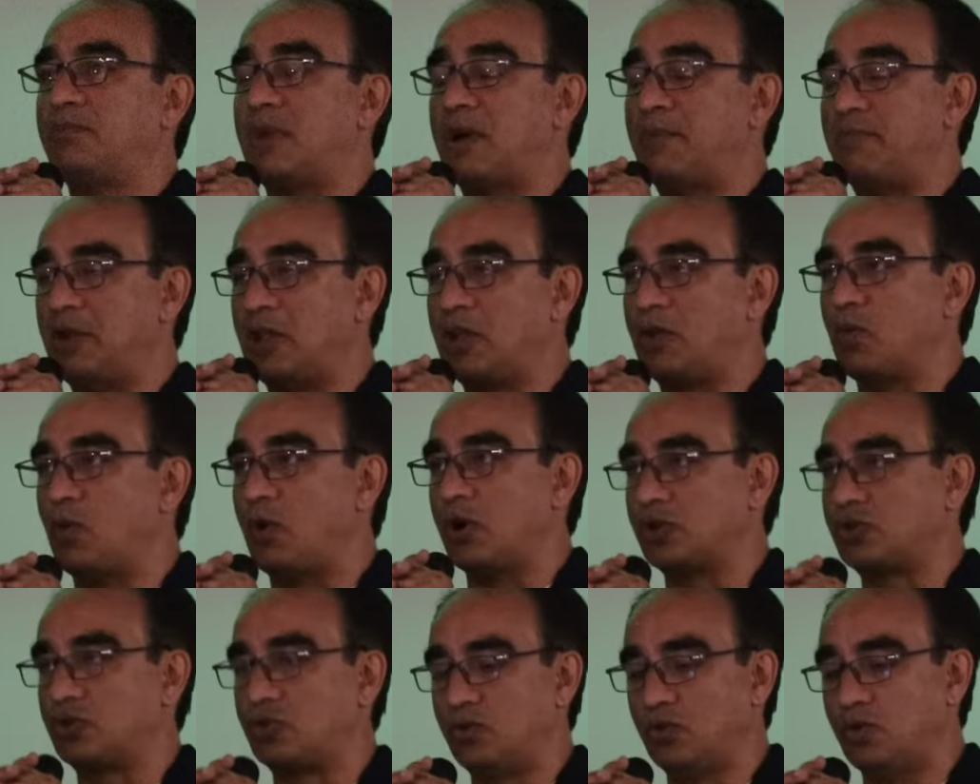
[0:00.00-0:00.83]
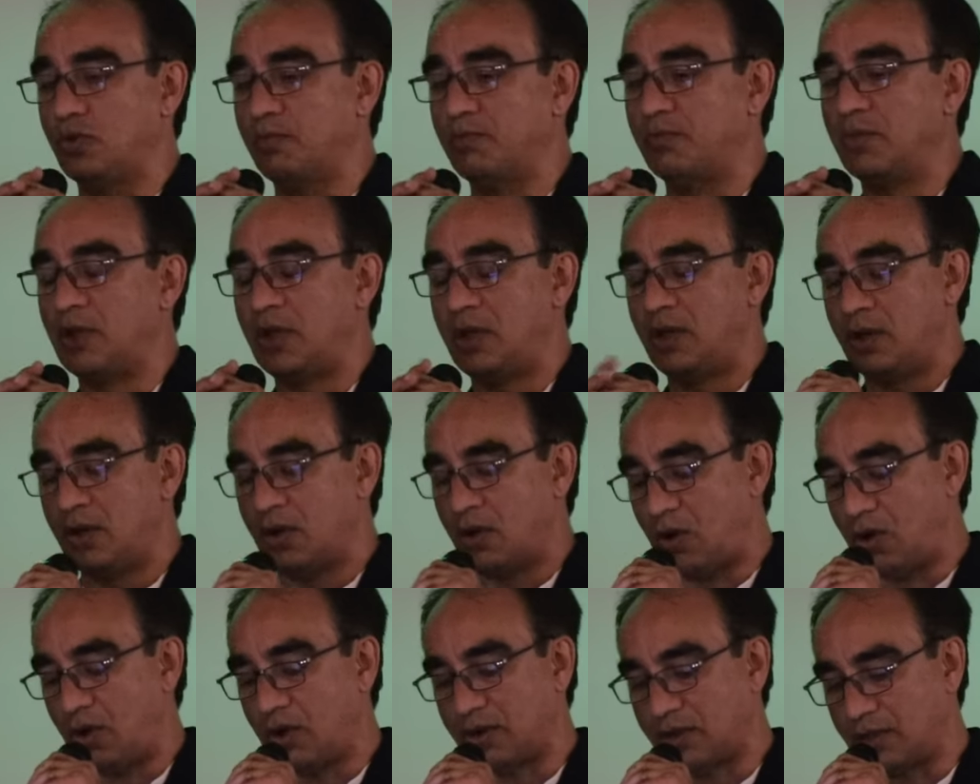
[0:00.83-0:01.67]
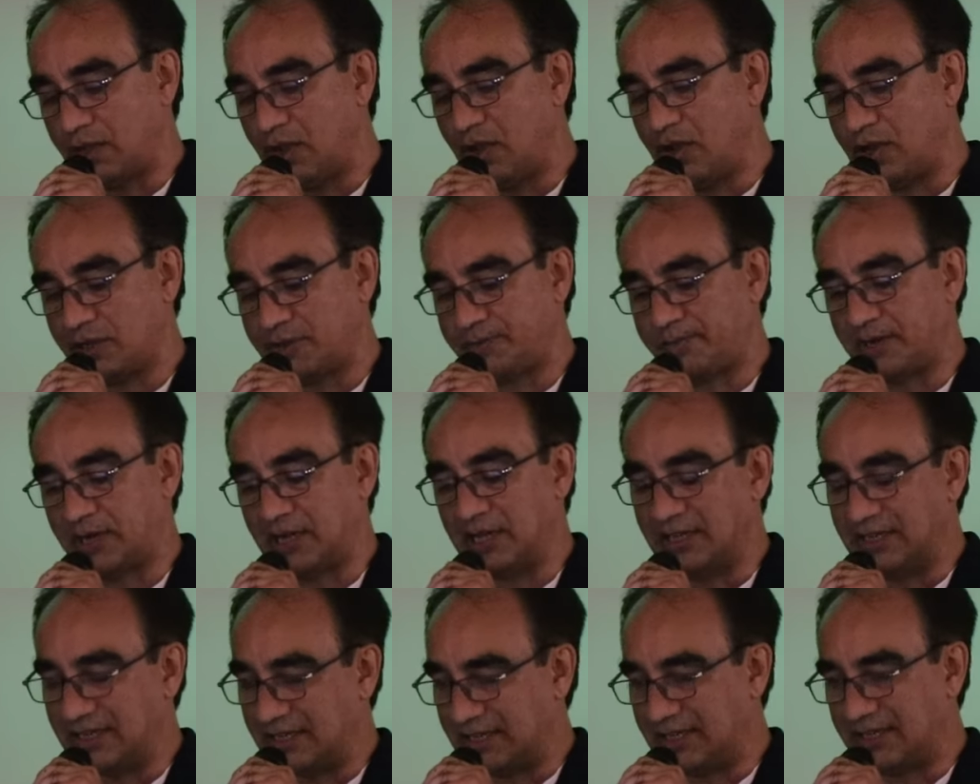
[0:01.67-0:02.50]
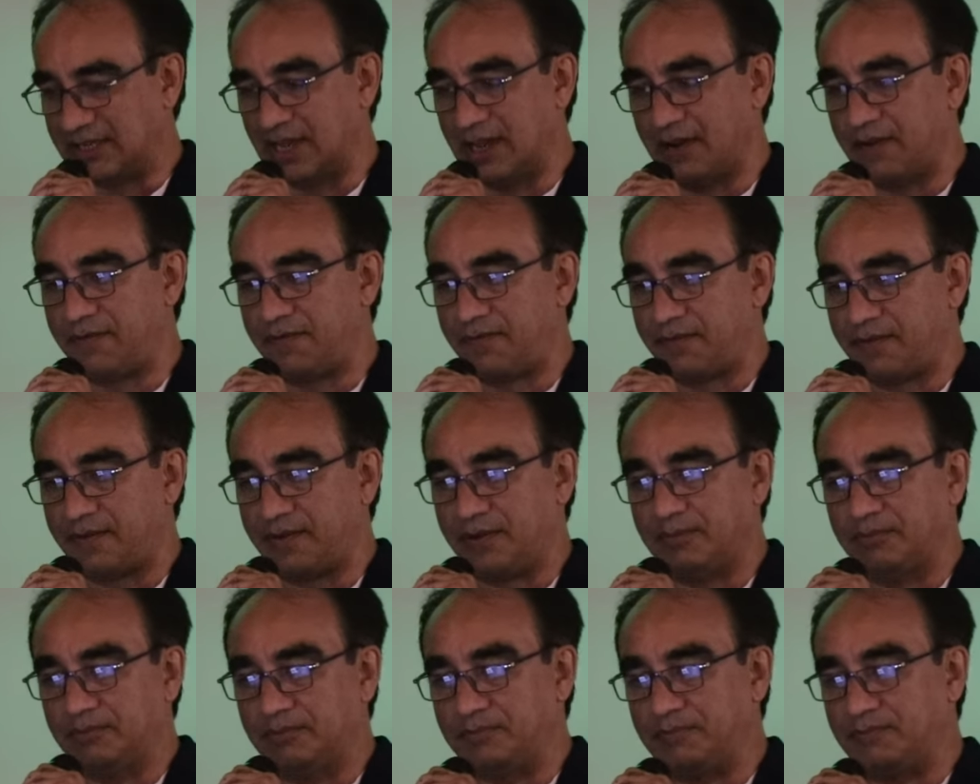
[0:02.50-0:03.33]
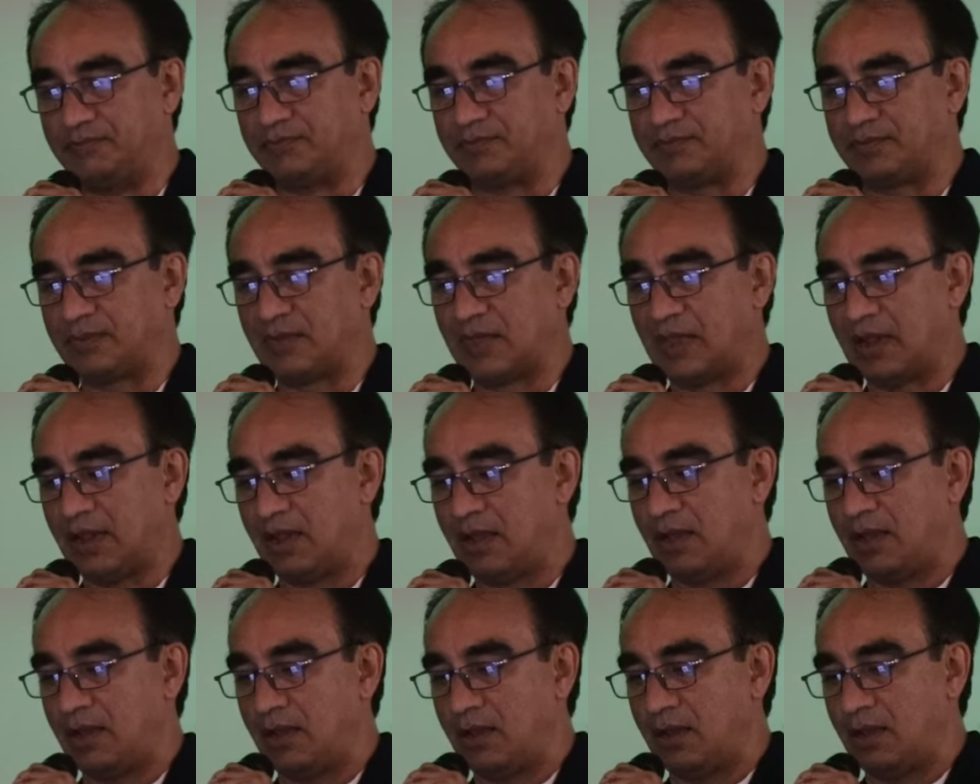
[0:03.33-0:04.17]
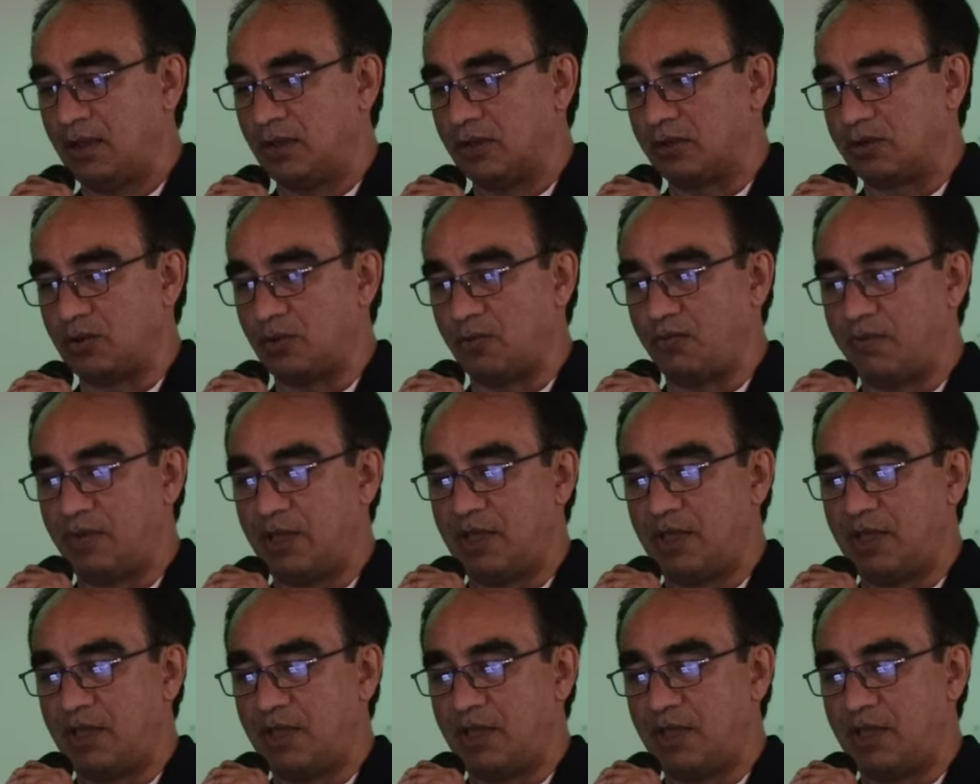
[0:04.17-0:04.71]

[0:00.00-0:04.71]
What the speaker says: public washroom or the hospital itself. So